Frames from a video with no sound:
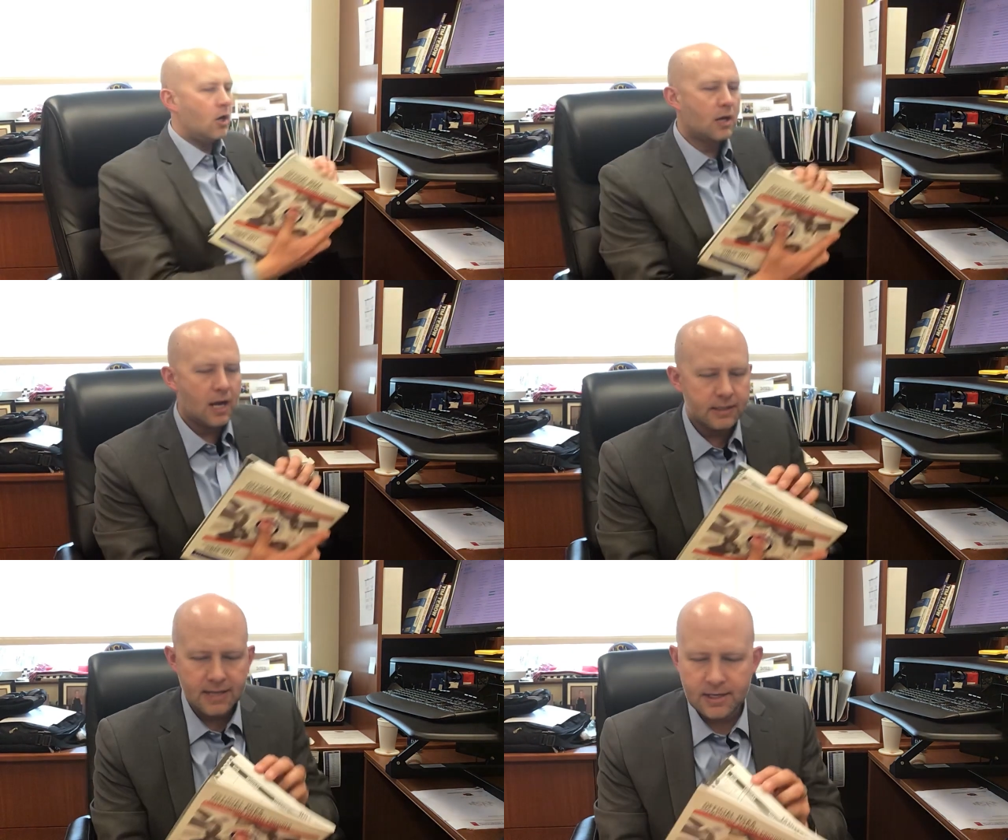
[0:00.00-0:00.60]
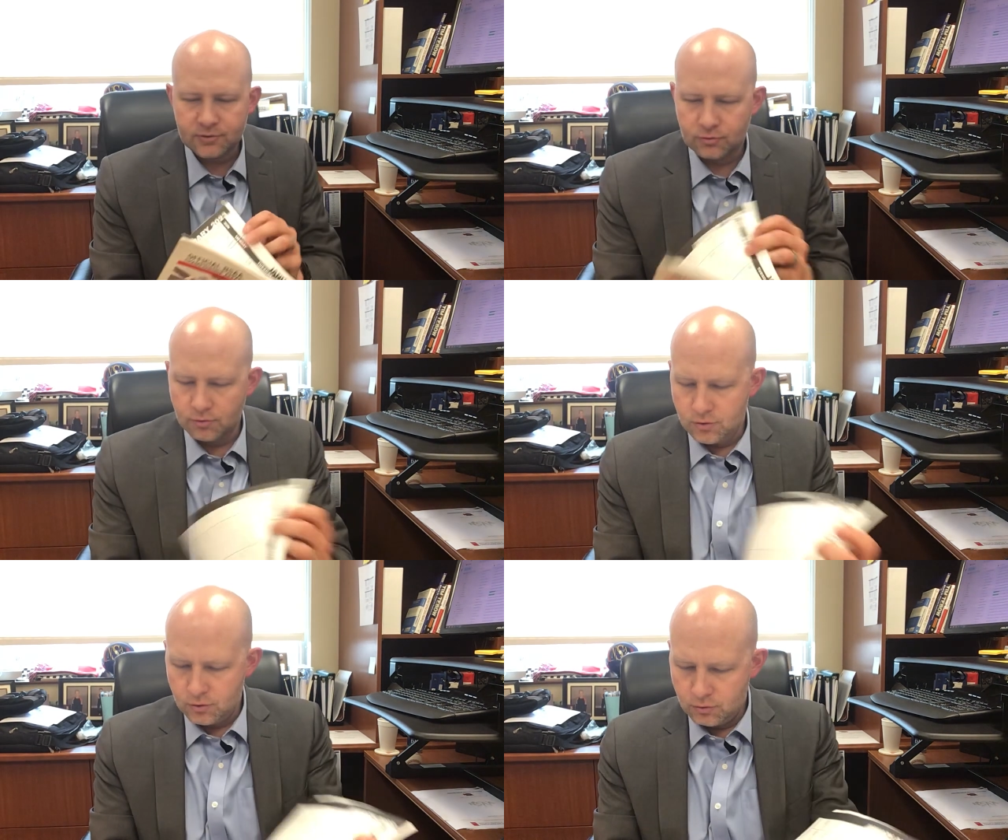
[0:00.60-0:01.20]
all contests
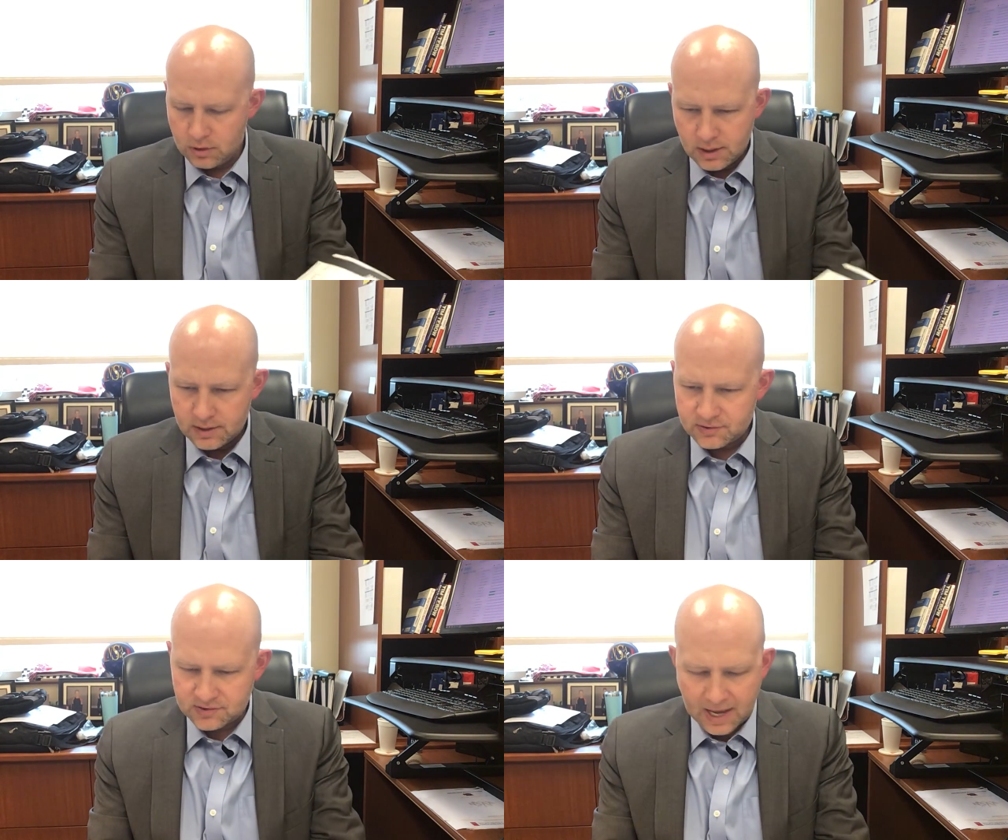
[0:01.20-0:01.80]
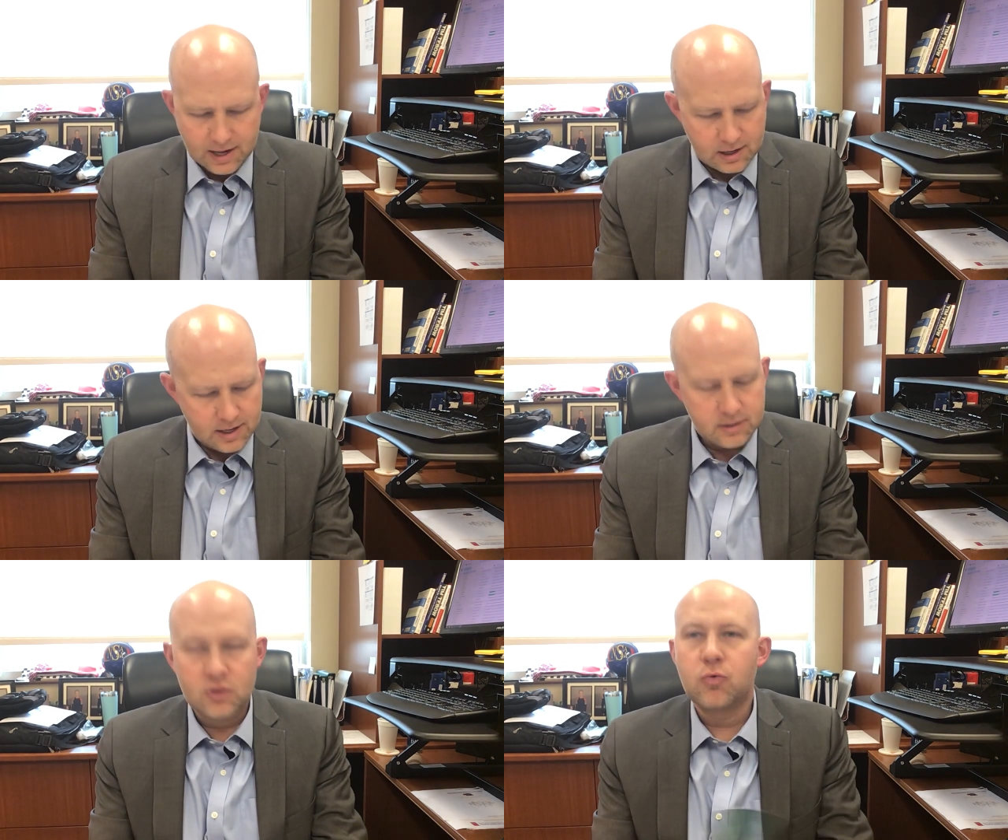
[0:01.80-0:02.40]
through
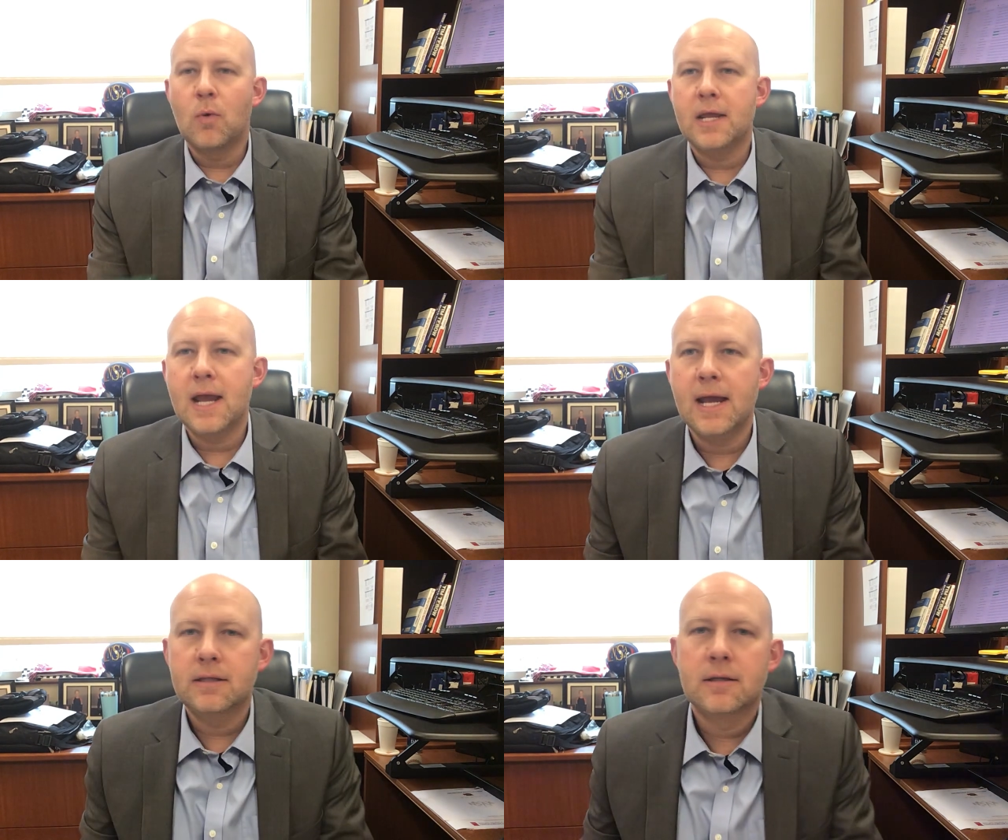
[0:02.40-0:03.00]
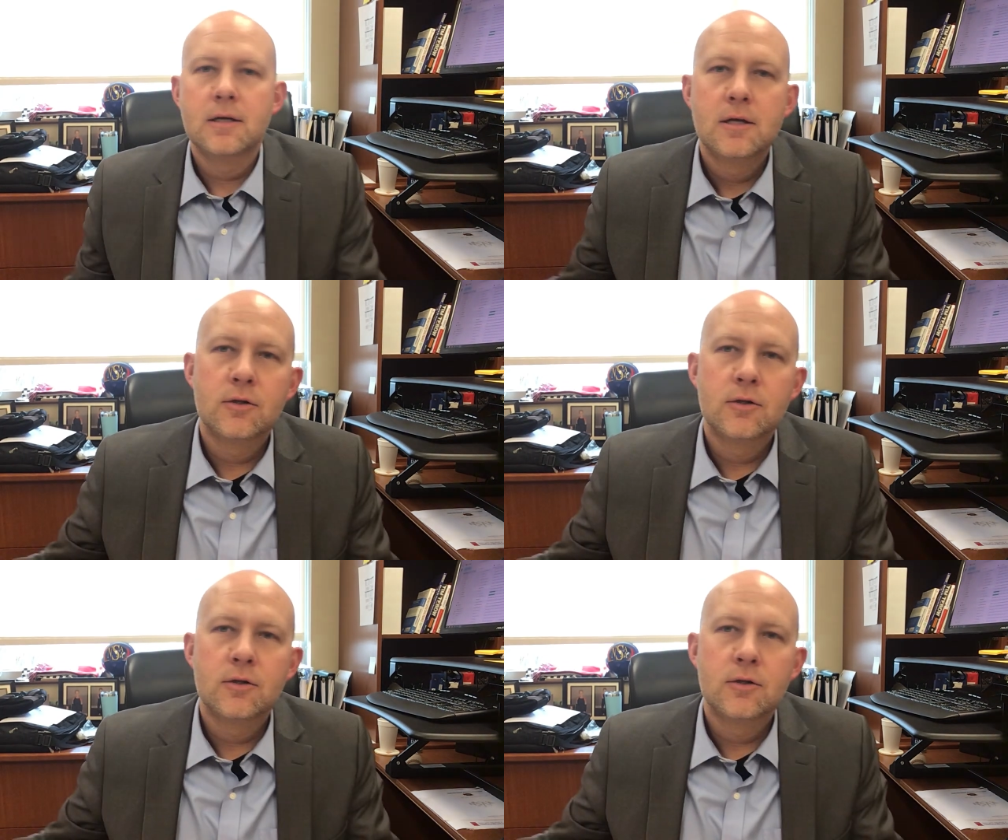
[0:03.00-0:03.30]
Saturday the 28th.